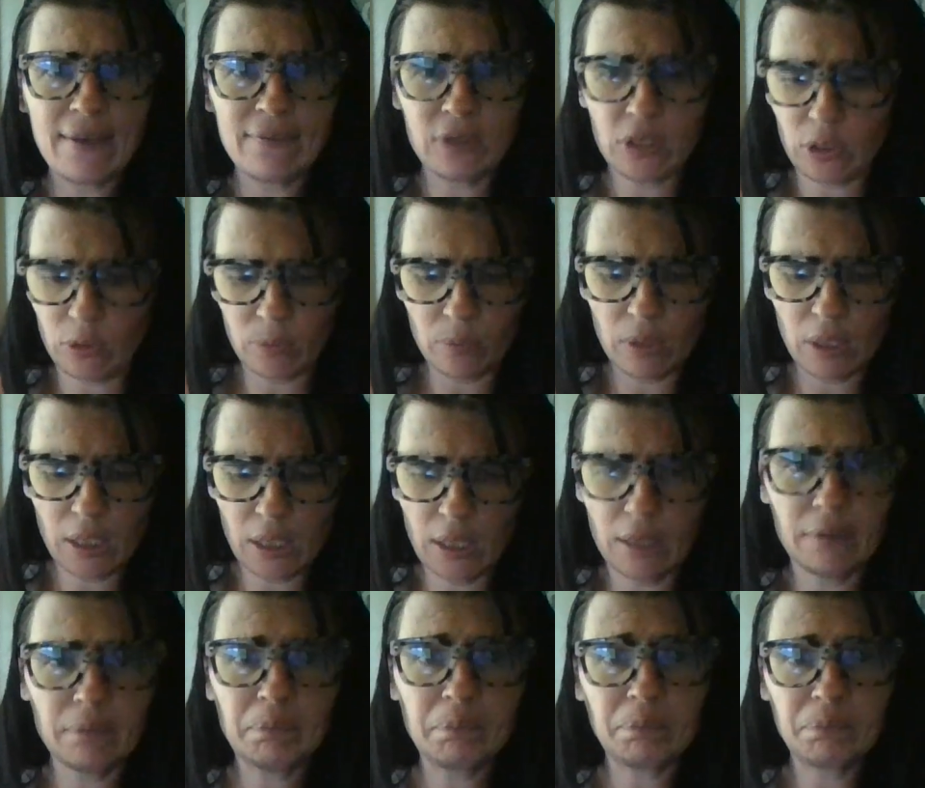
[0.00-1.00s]
have you.
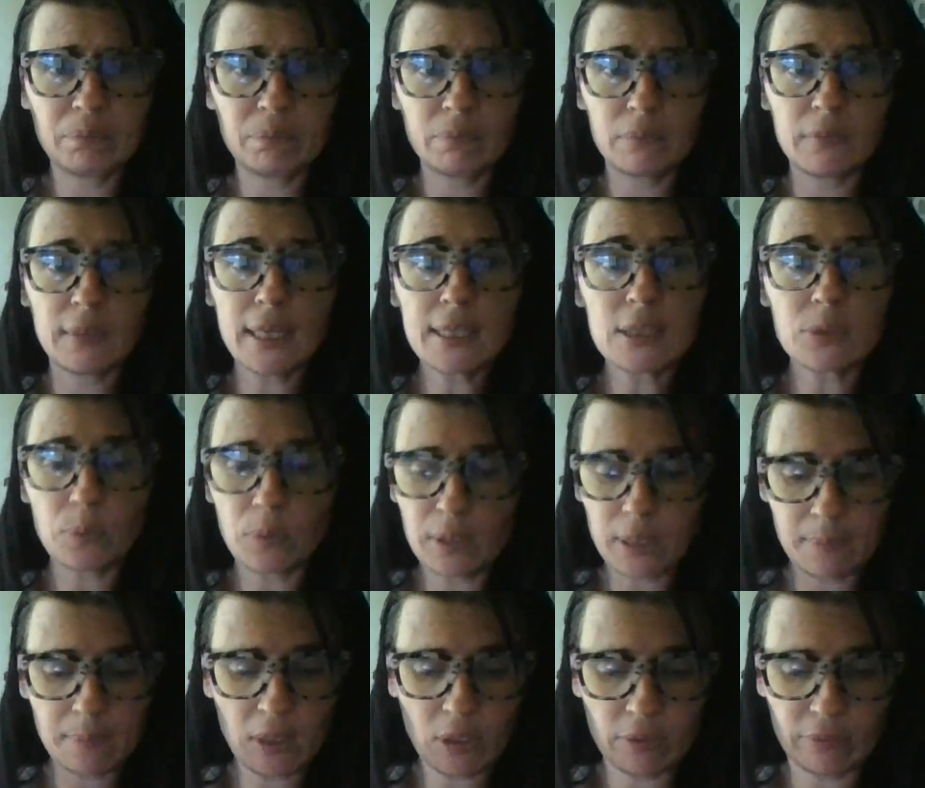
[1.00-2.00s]
Um, that's
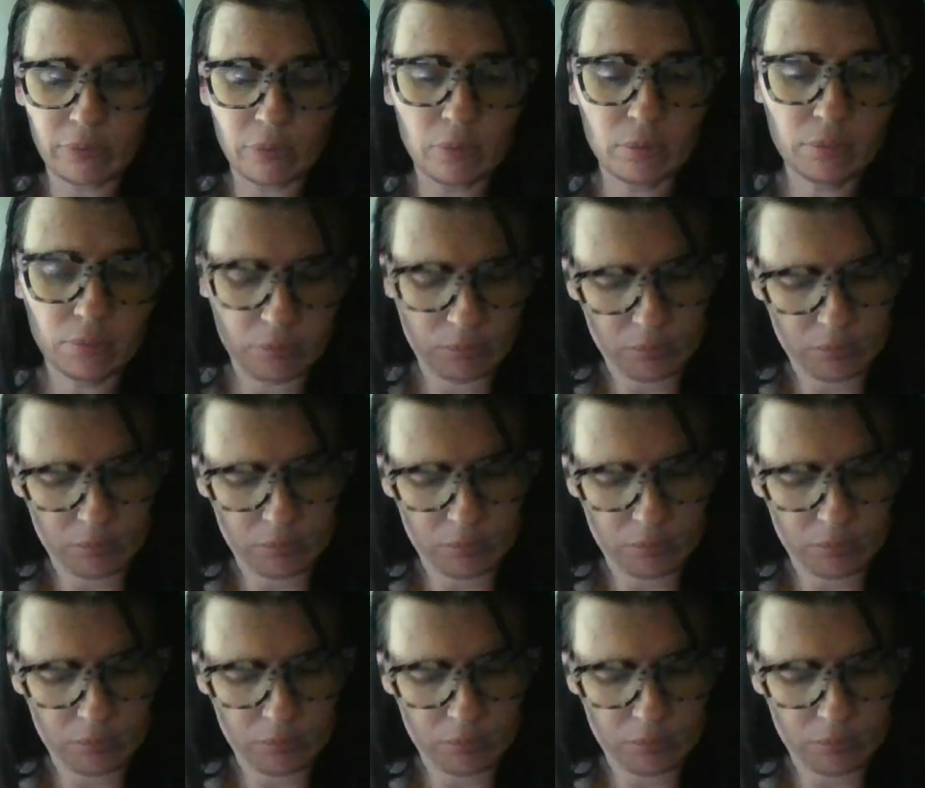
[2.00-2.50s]
really beautiful.